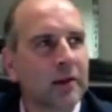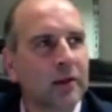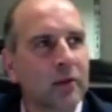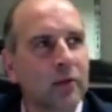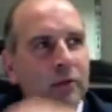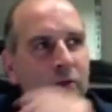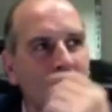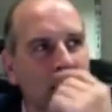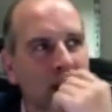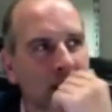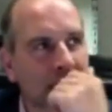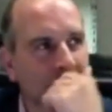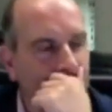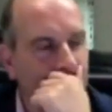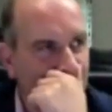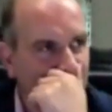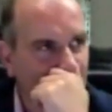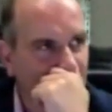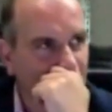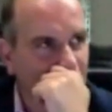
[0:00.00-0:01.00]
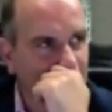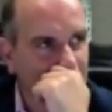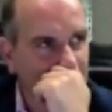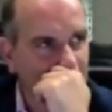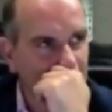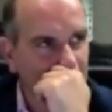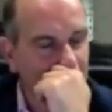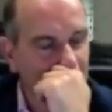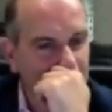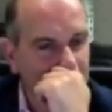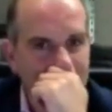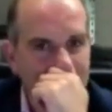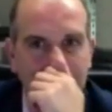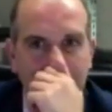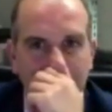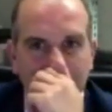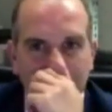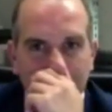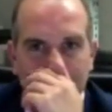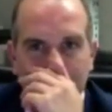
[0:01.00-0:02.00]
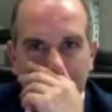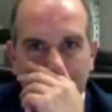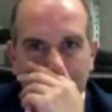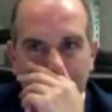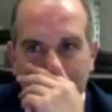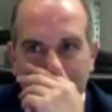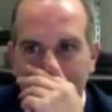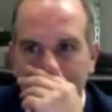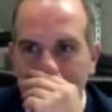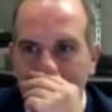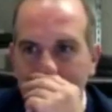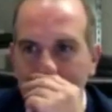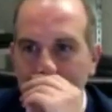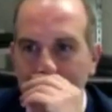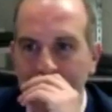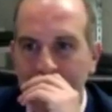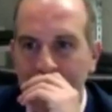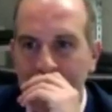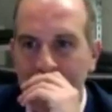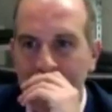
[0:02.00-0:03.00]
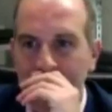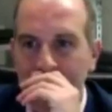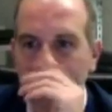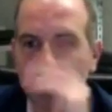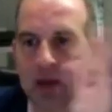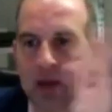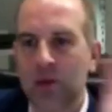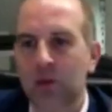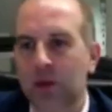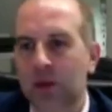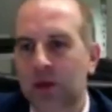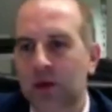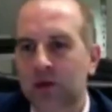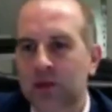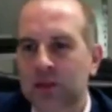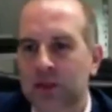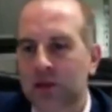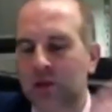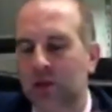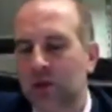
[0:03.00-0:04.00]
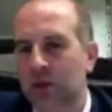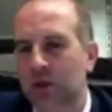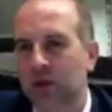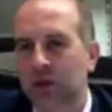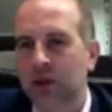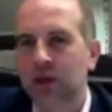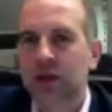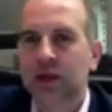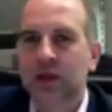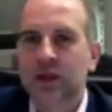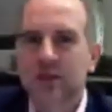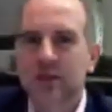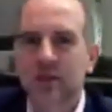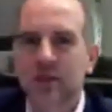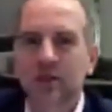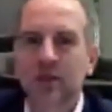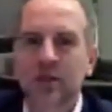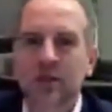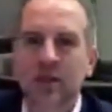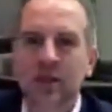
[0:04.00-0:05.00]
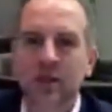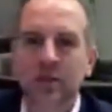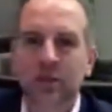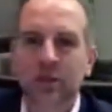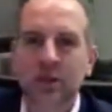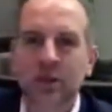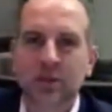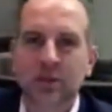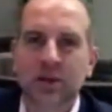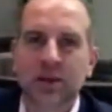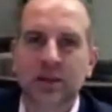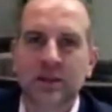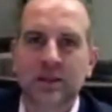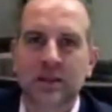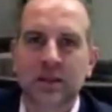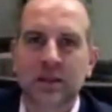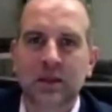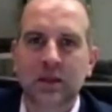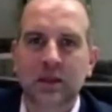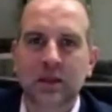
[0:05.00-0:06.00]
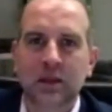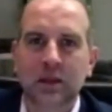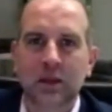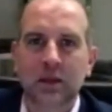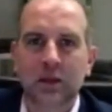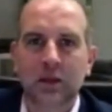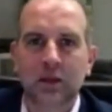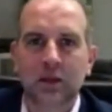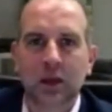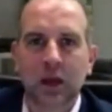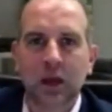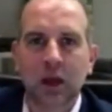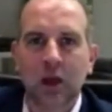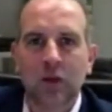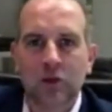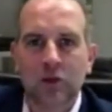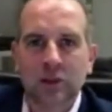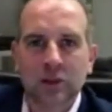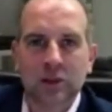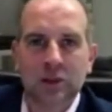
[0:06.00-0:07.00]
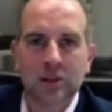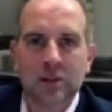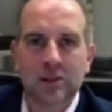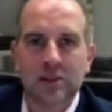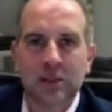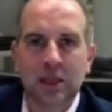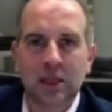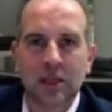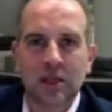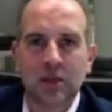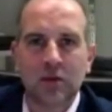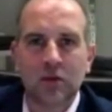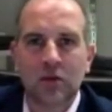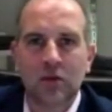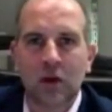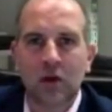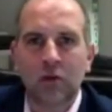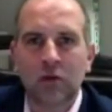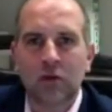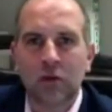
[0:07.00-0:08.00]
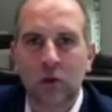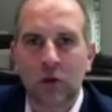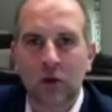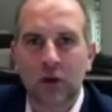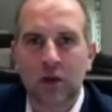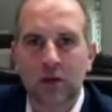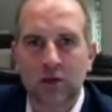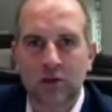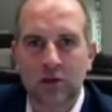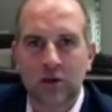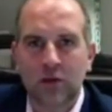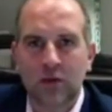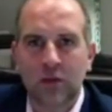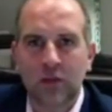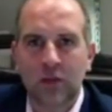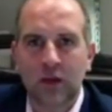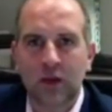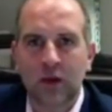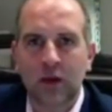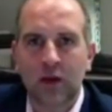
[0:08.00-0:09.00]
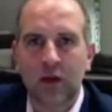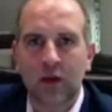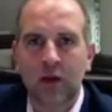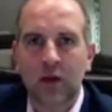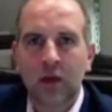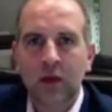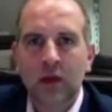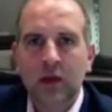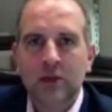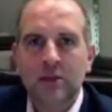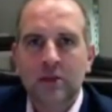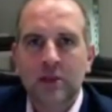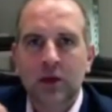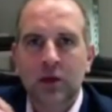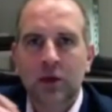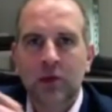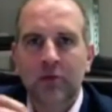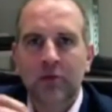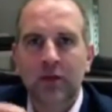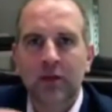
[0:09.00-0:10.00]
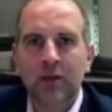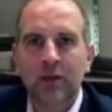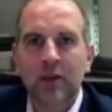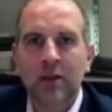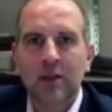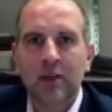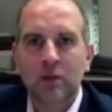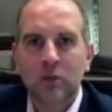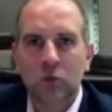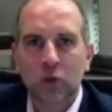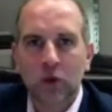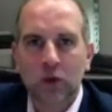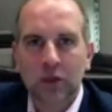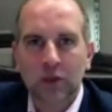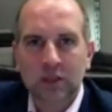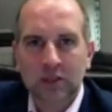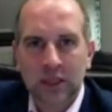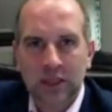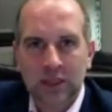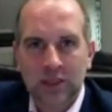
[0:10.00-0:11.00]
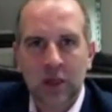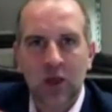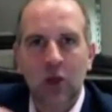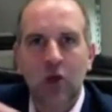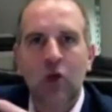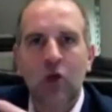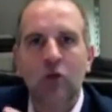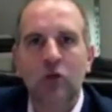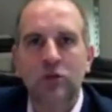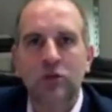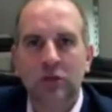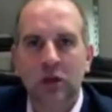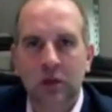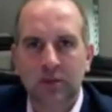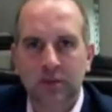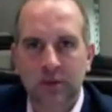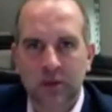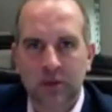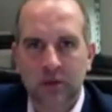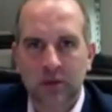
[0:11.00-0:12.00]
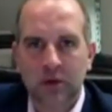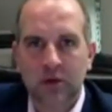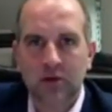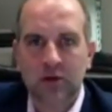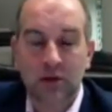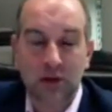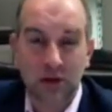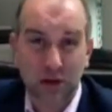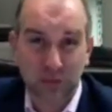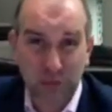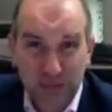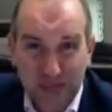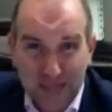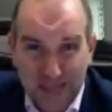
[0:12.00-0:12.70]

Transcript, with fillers: you guys don't really need to know this, do you? I'm telling you stuff you don't need to know. But anyway, I'll tell you anyway. So the principle is that the closer to the skin you go, the quicker dissolving they are. So one that takes a long time to dissolve, something like